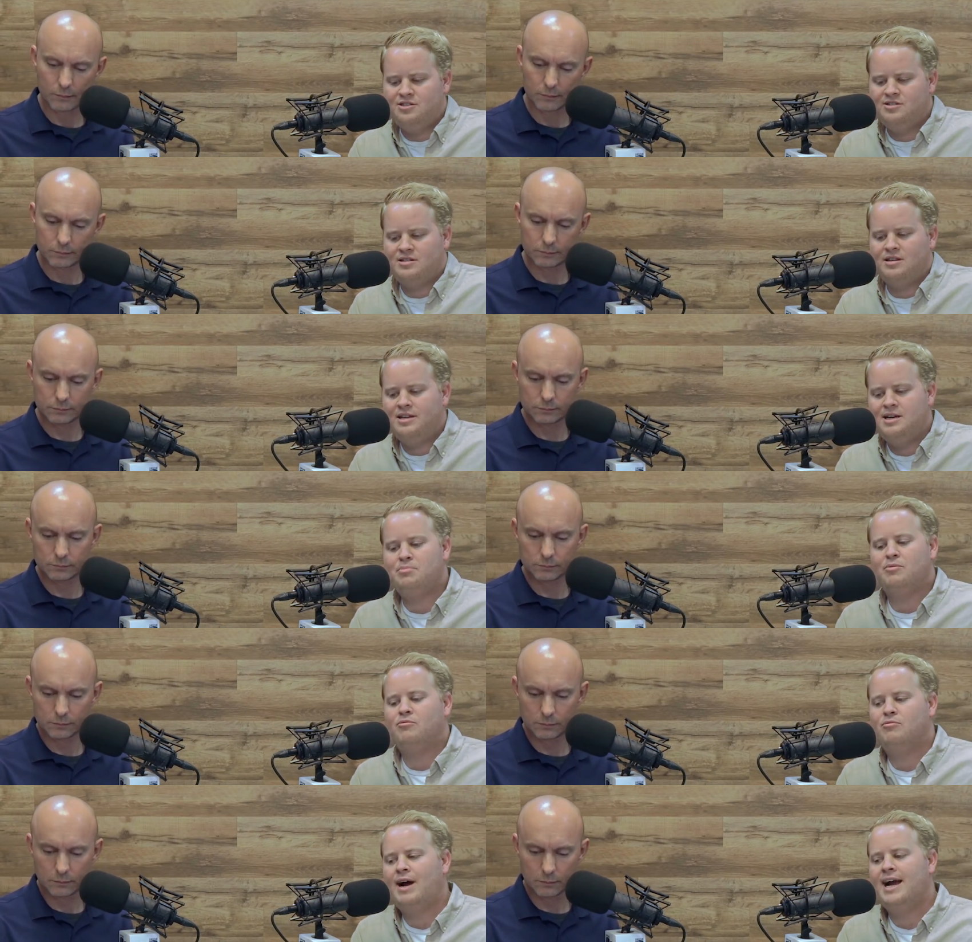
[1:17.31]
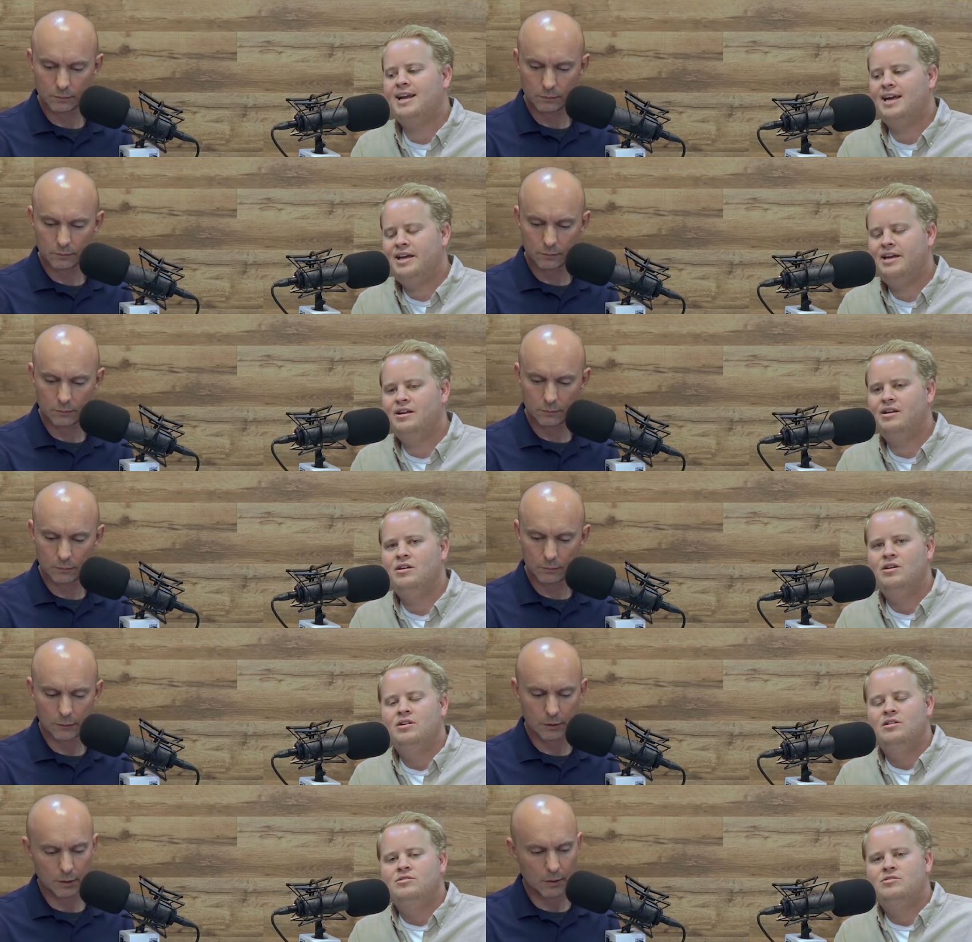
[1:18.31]
Speaker 1: just leap right in
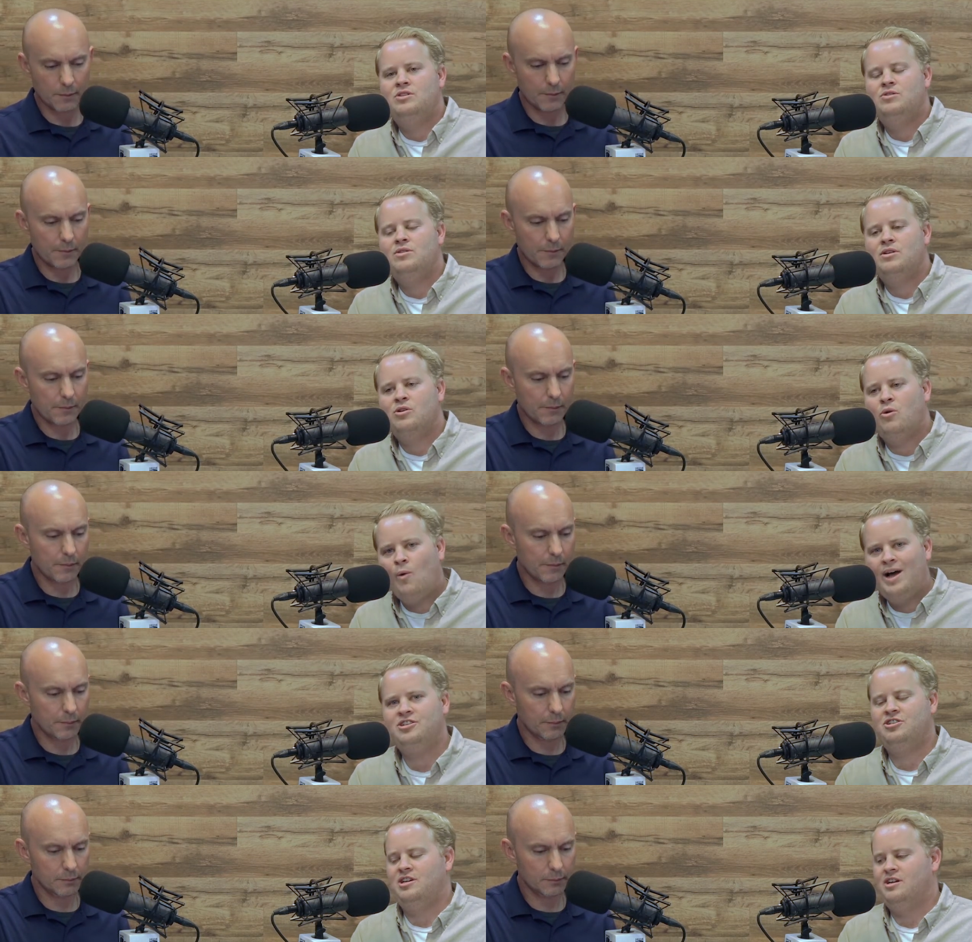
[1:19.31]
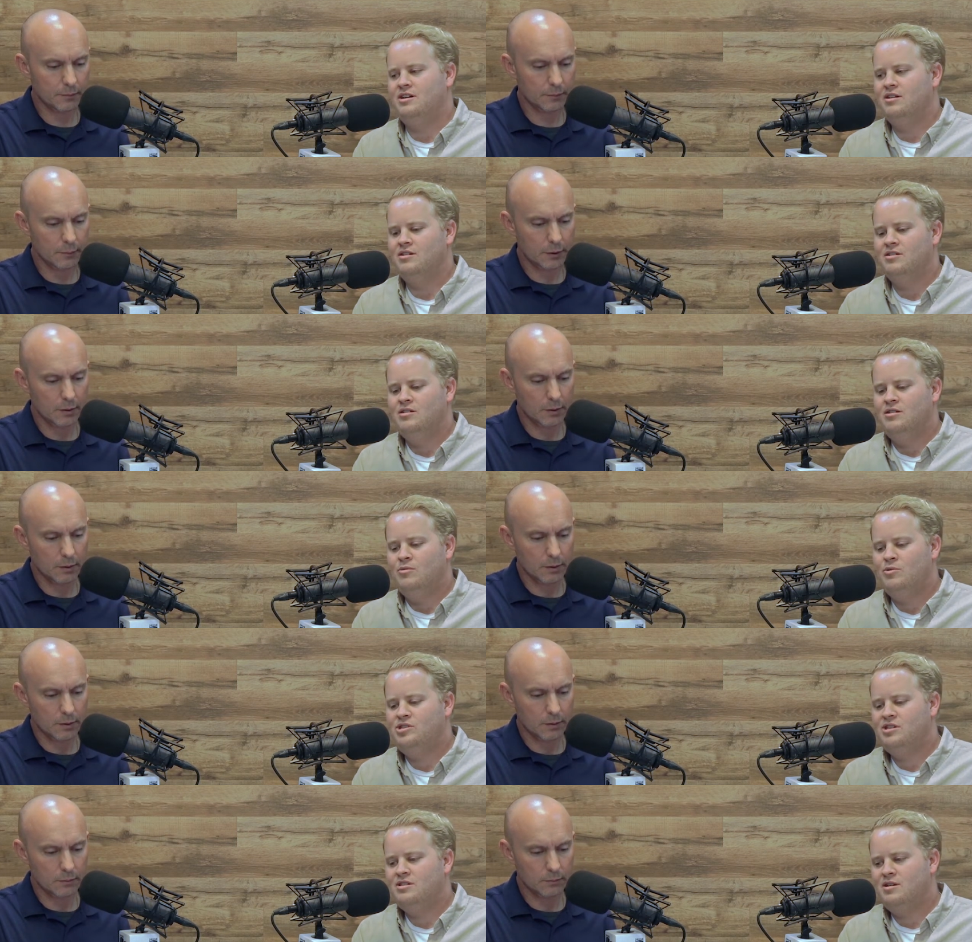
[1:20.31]
to the question,
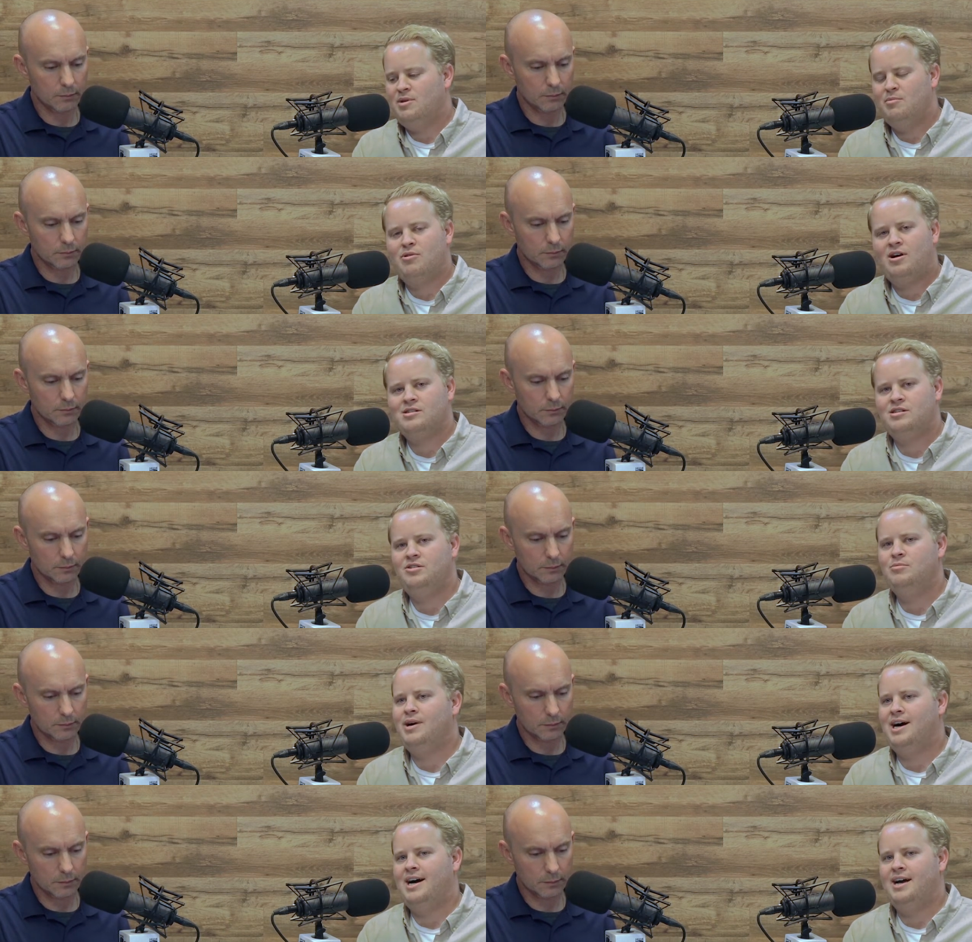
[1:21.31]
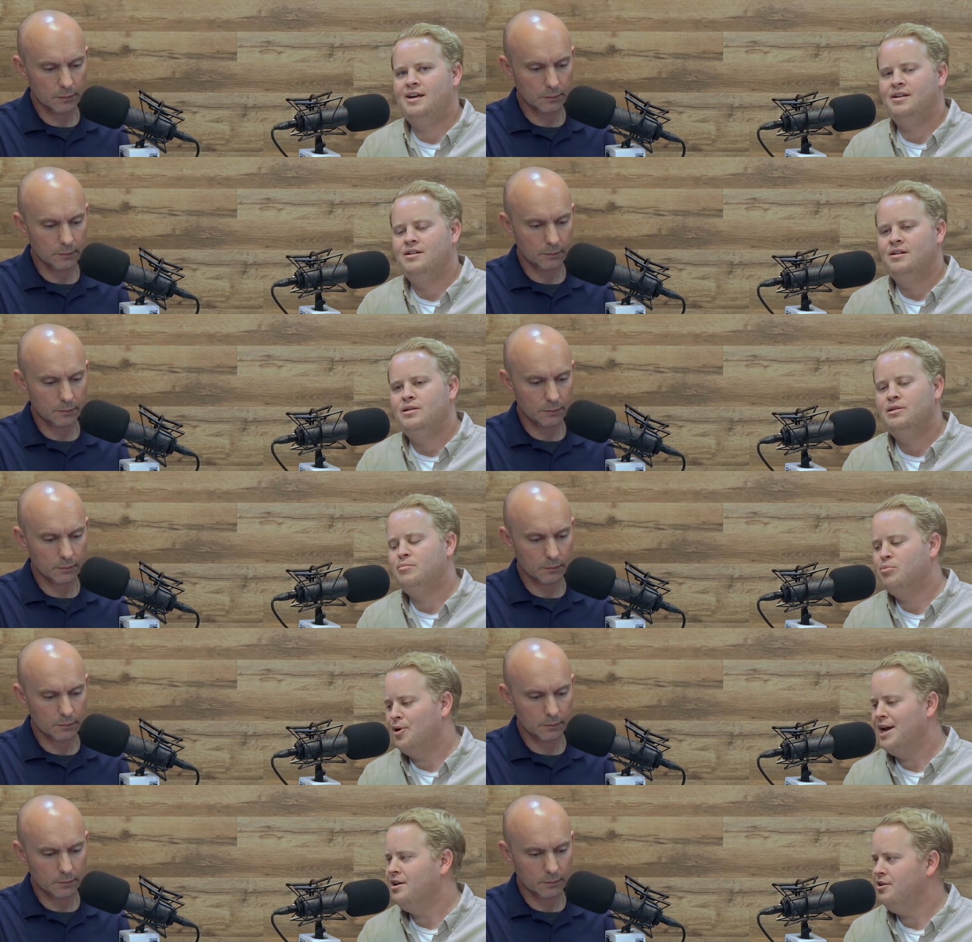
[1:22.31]
which is going to be brought to you by the
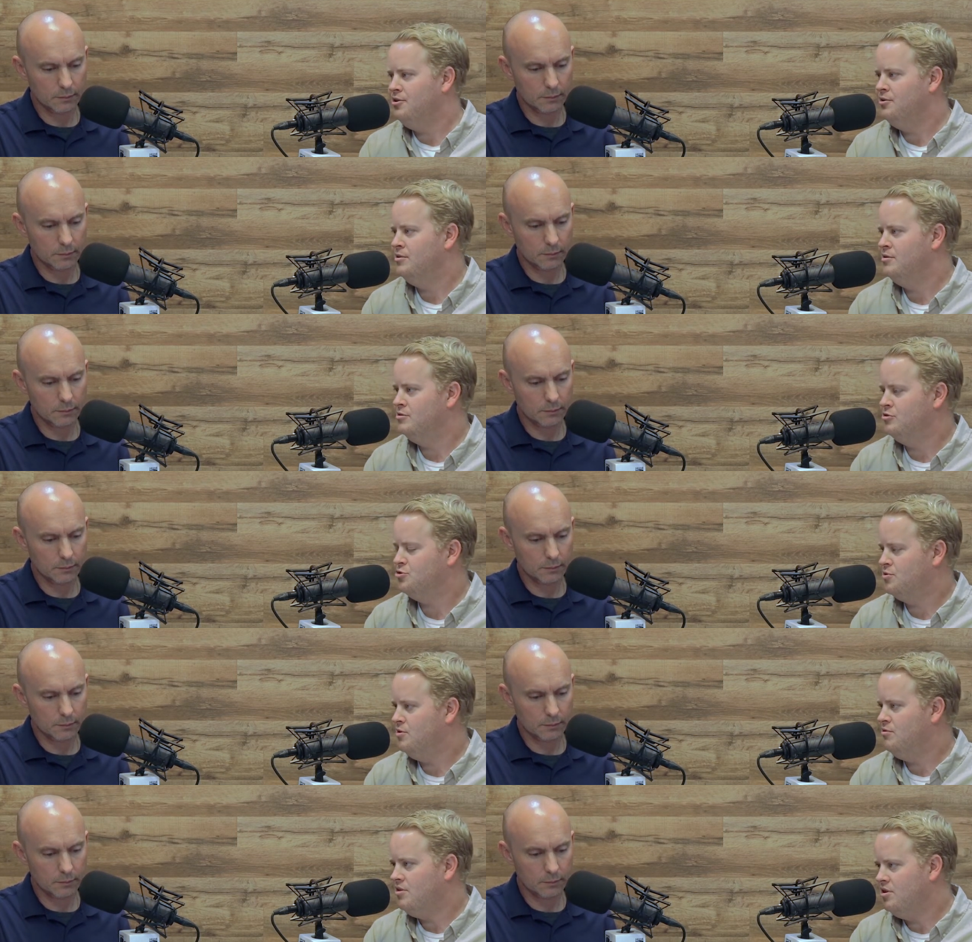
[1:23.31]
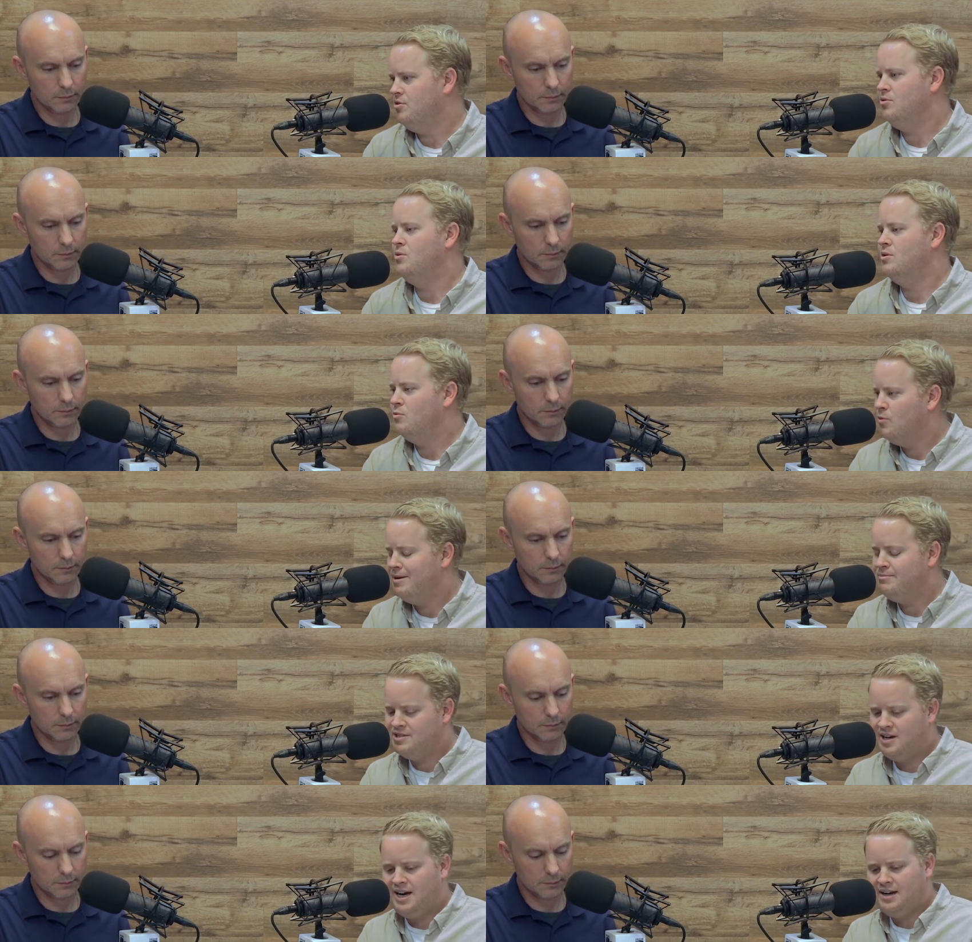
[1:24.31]
brand new Drone U
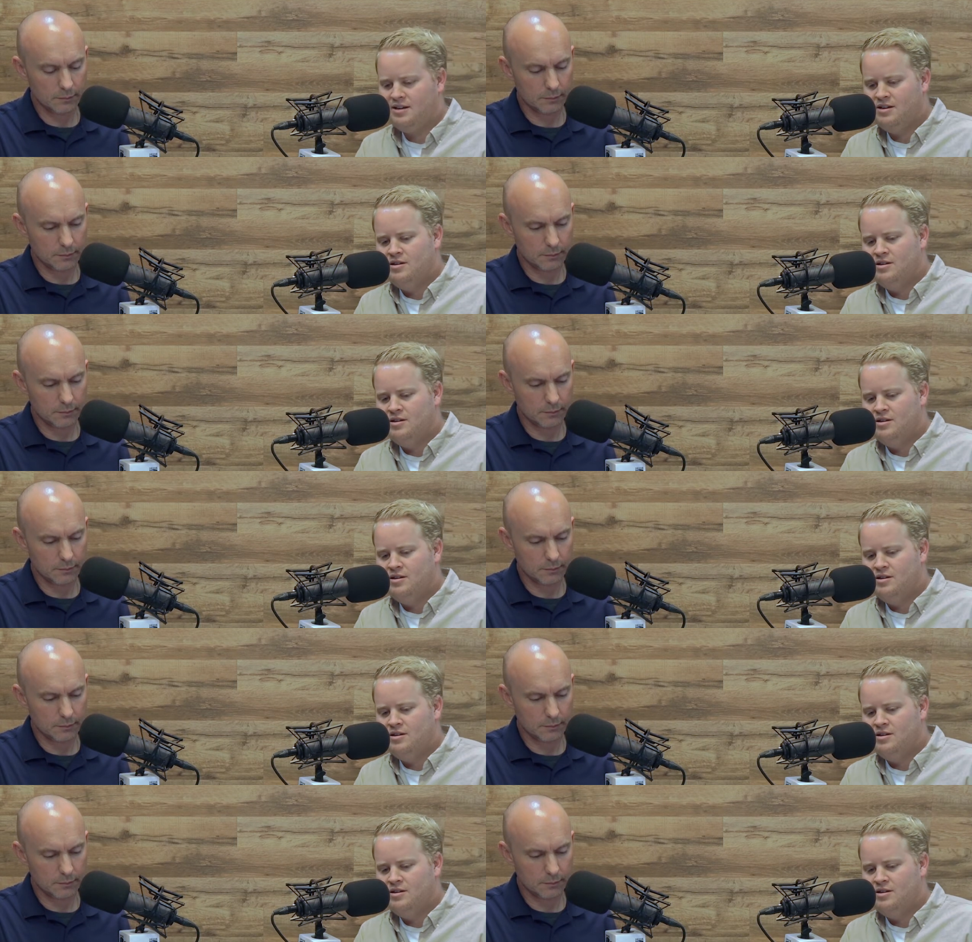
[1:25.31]
website.